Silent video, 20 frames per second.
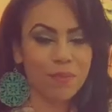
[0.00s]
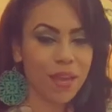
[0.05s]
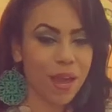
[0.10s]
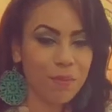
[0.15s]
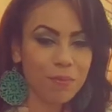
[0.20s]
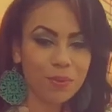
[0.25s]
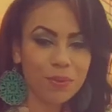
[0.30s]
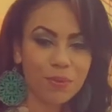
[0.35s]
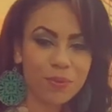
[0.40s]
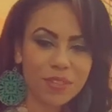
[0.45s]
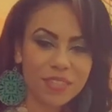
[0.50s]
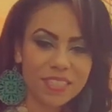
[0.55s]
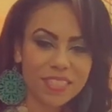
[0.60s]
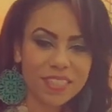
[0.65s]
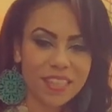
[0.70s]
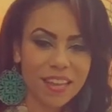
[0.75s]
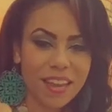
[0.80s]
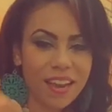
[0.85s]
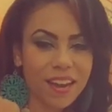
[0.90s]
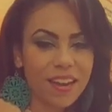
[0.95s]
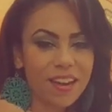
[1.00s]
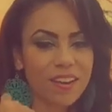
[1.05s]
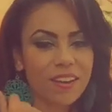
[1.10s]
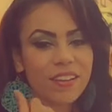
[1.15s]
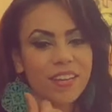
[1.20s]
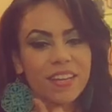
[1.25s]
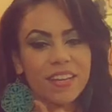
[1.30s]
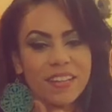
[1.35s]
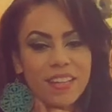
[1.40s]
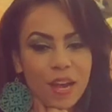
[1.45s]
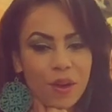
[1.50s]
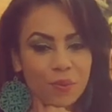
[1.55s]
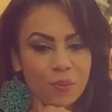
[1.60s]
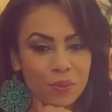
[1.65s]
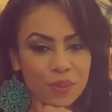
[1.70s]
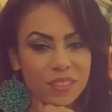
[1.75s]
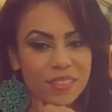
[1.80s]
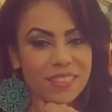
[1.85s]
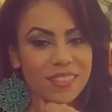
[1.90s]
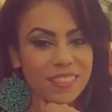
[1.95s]
Capricorn is there getting that
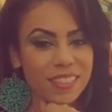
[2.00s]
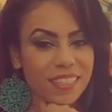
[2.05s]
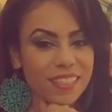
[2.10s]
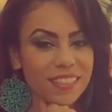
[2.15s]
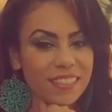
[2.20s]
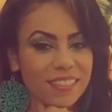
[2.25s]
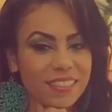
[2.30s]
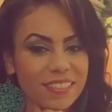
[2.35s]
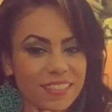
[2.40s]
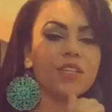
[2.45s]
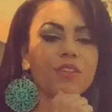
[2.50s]
work done.